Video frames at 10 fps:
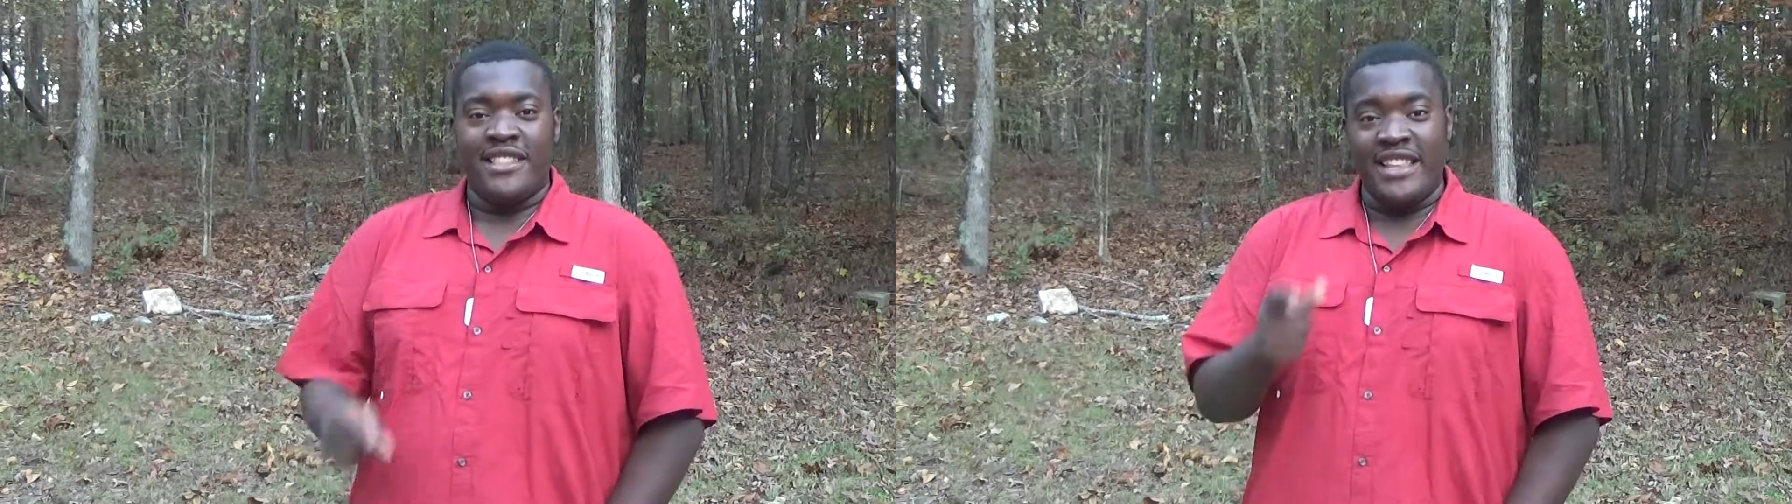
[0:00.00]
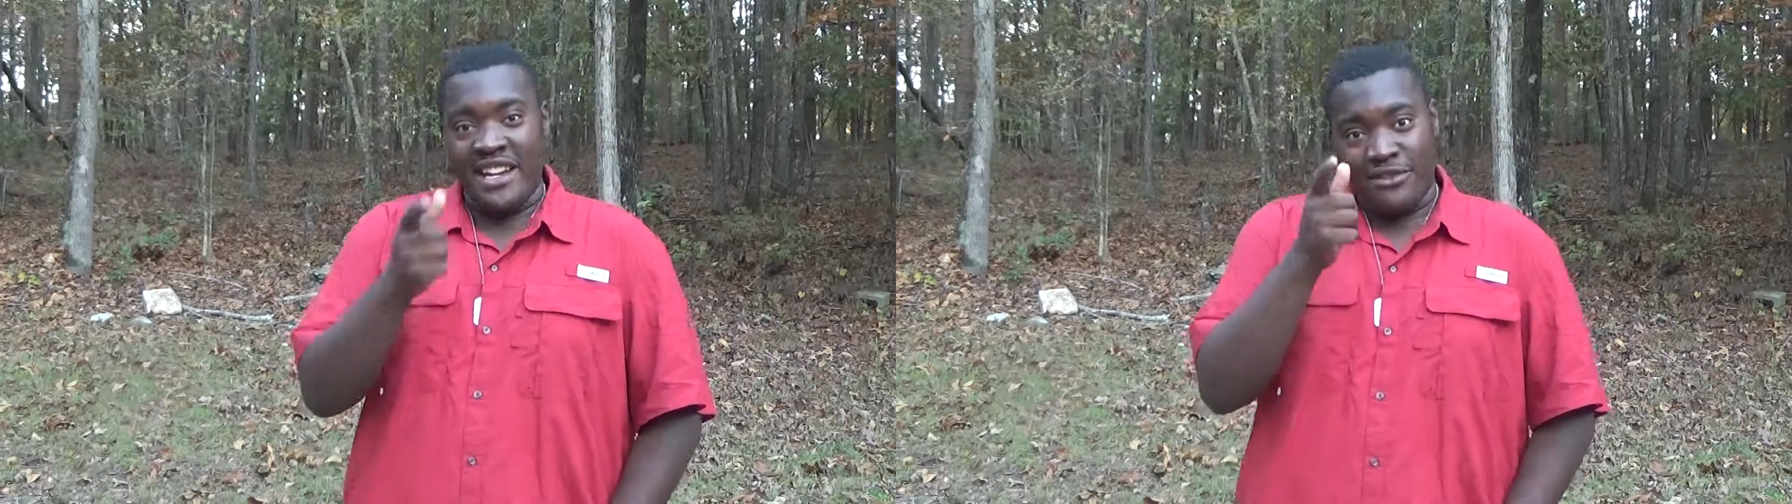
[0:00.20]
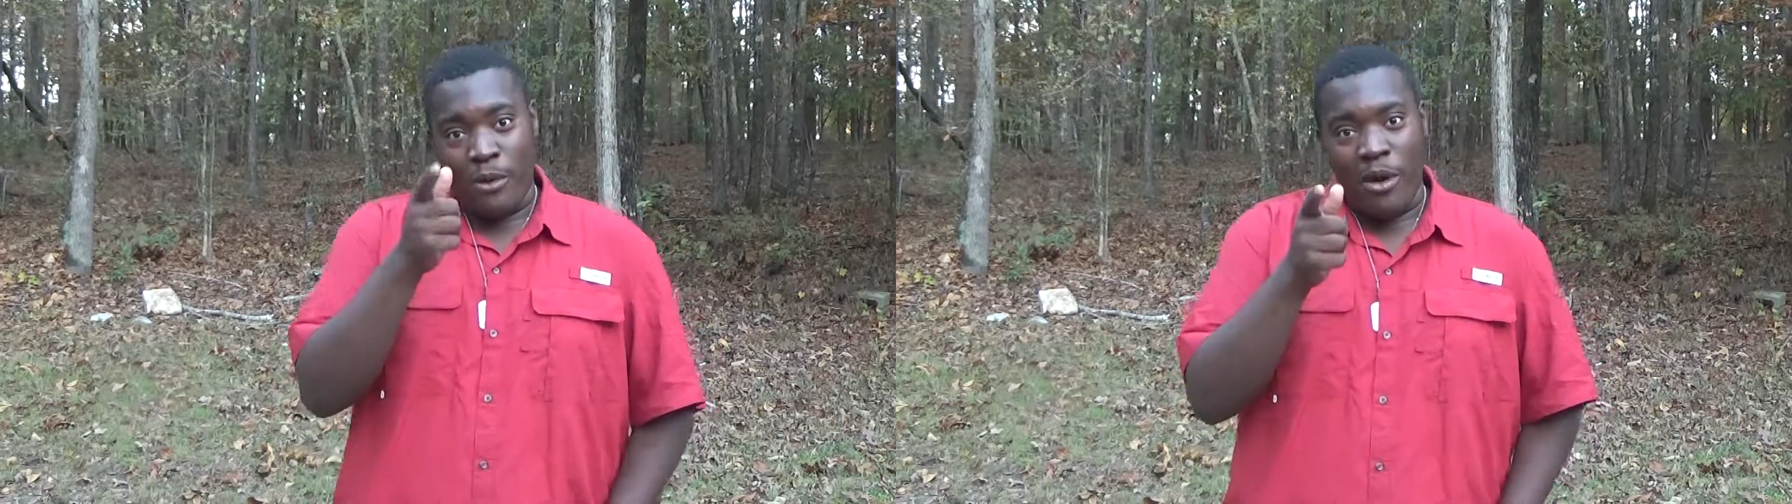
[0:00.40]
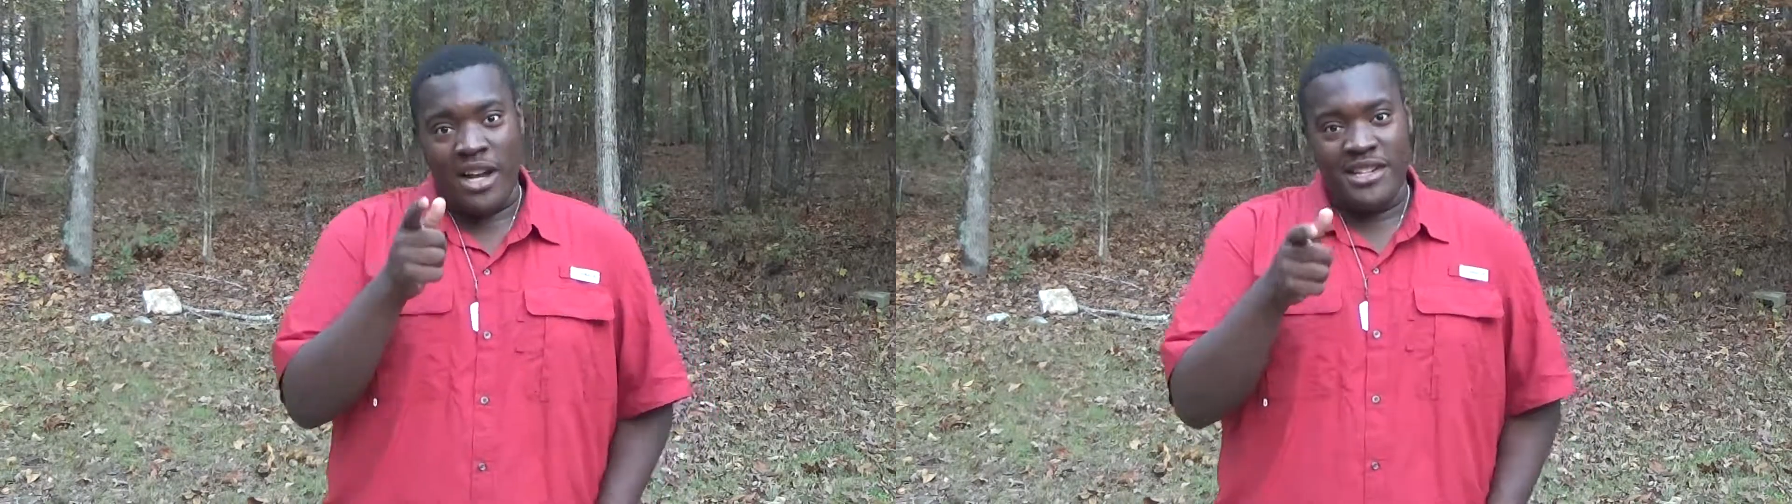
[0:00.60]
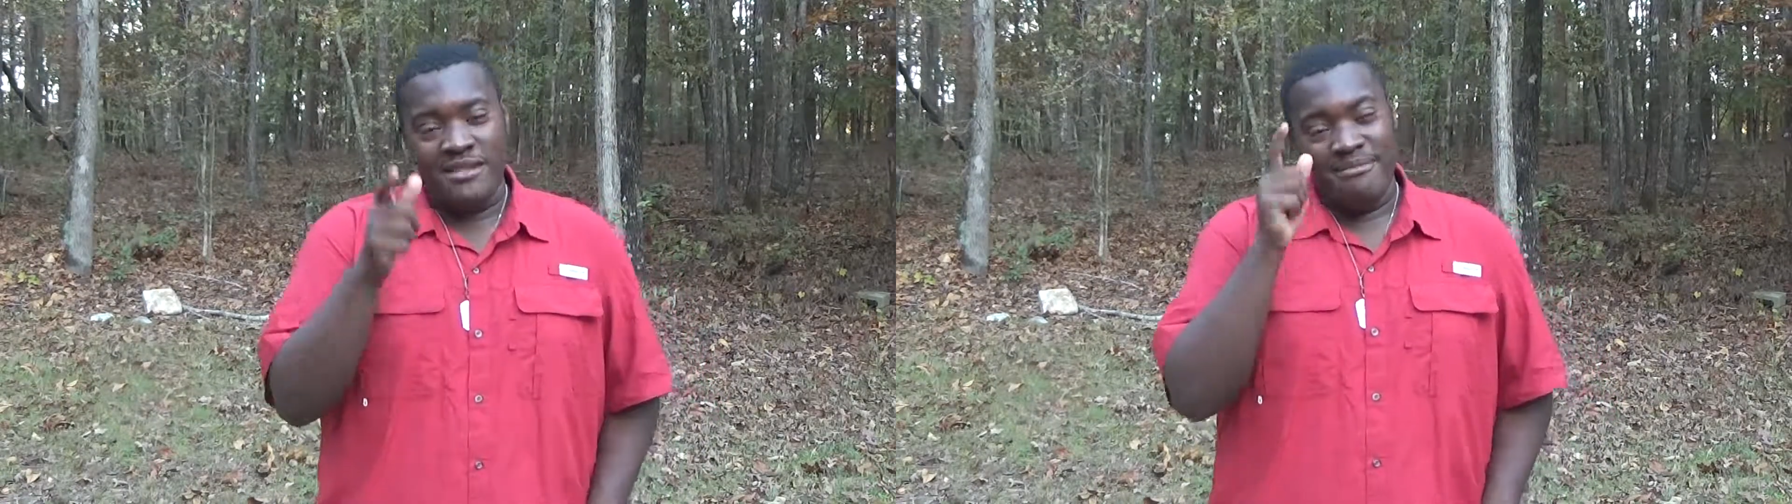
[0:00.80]
Thanks for
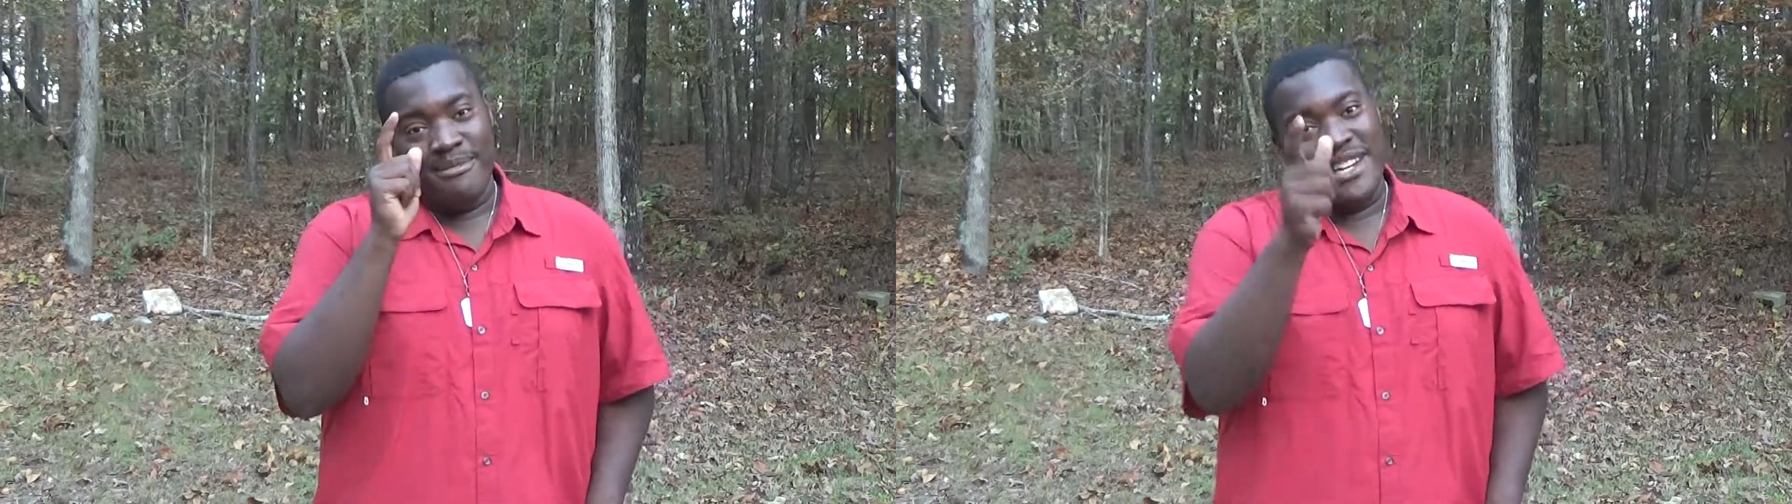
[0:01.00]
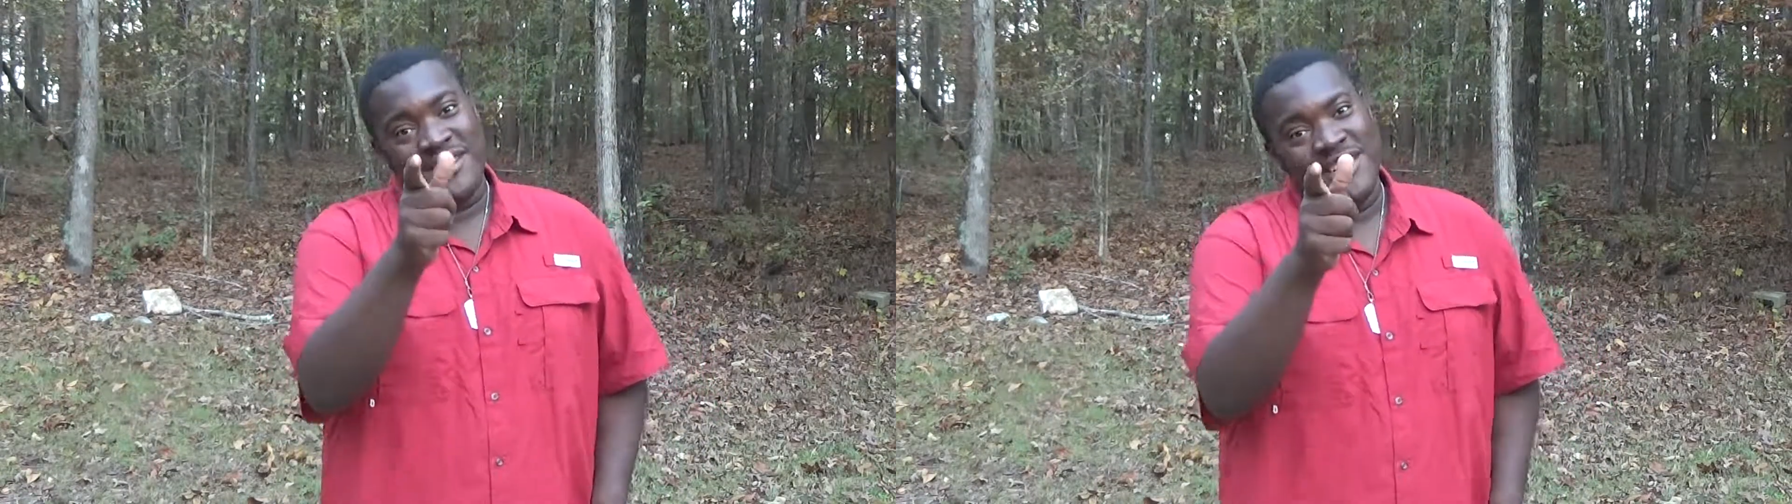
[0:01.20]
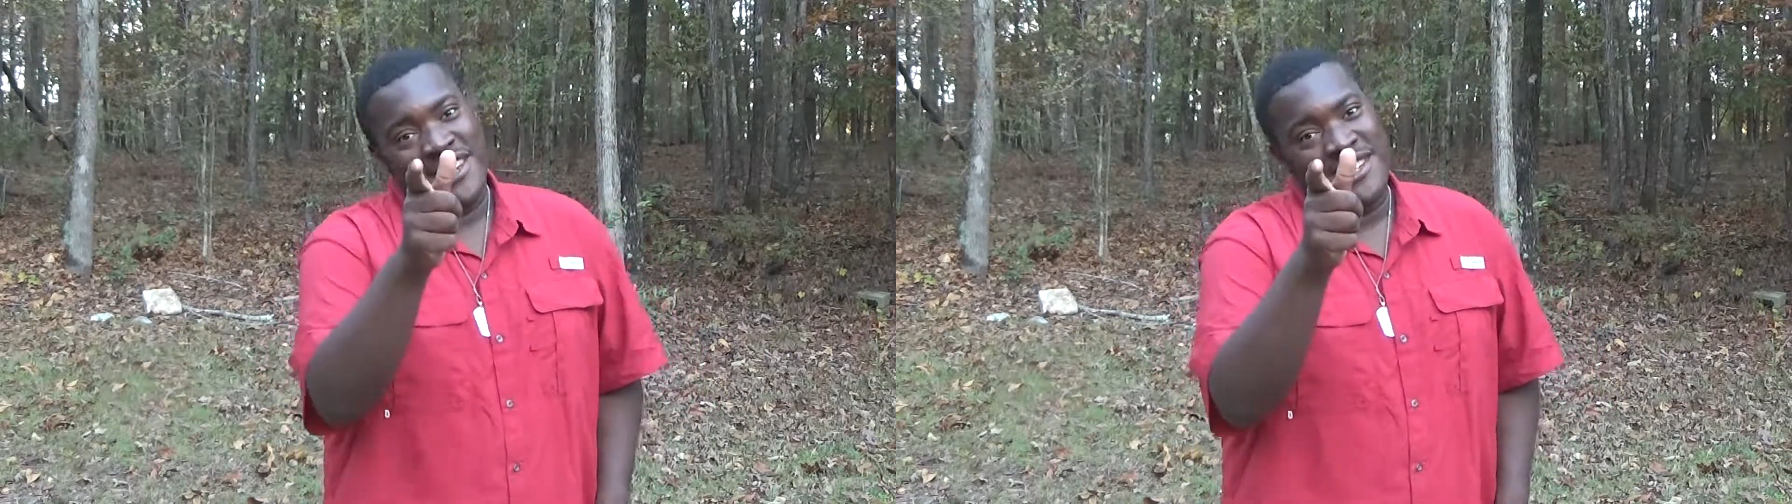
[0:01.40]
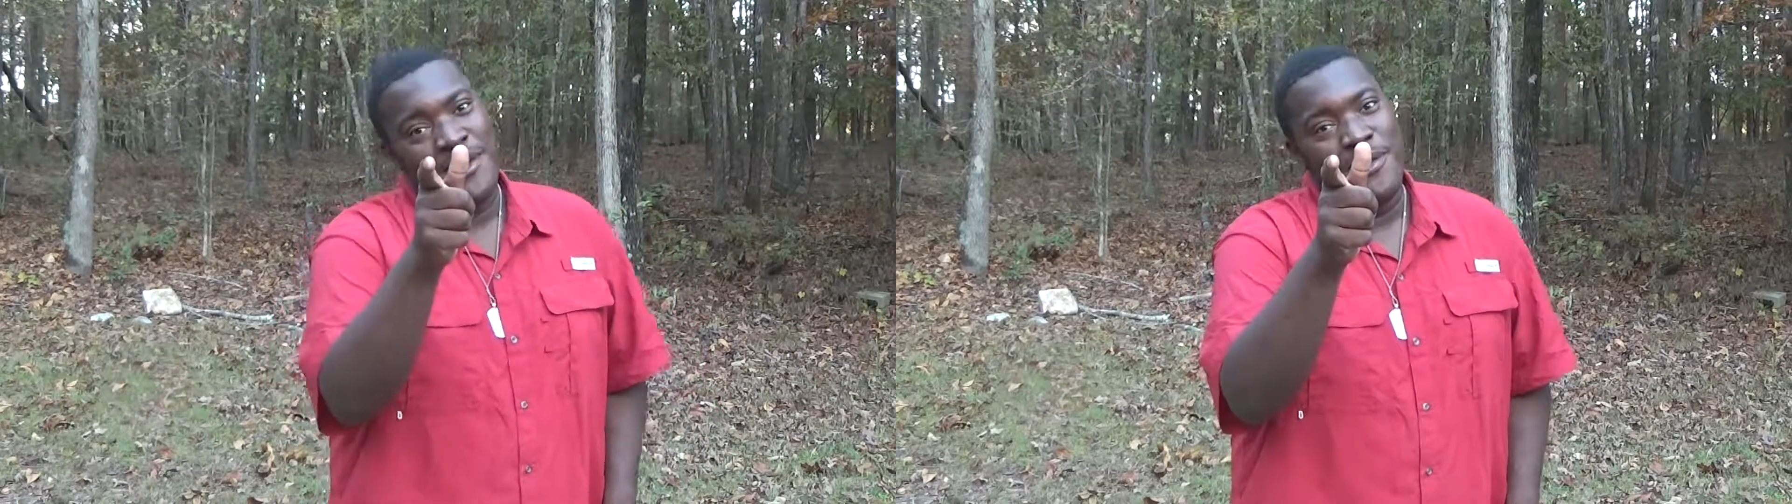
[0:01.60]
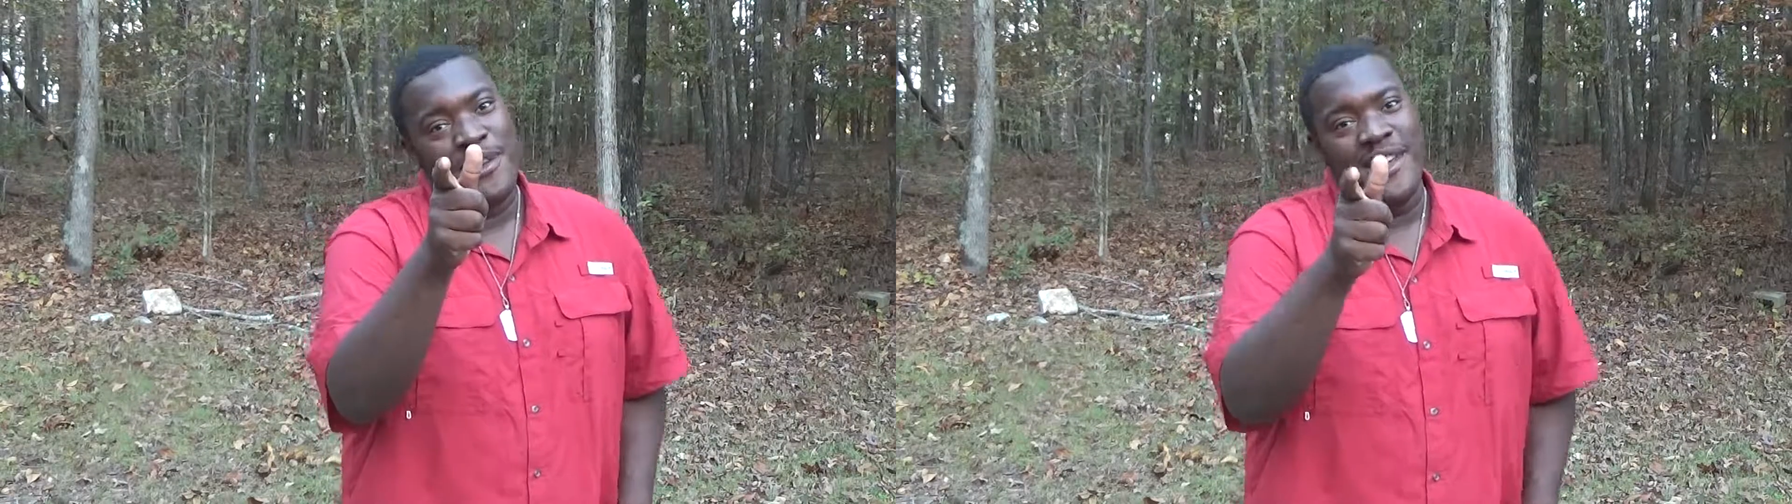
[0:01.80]
watching. Make sure you tune